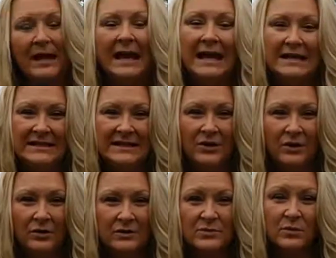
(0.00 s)
18
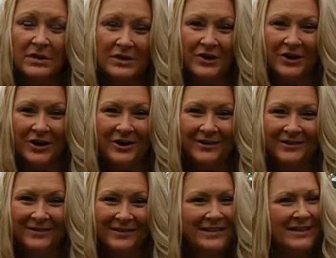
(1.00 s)
holes with a cart.
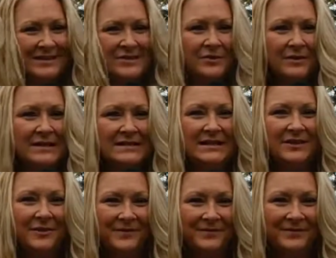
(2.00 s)
That's a great deal.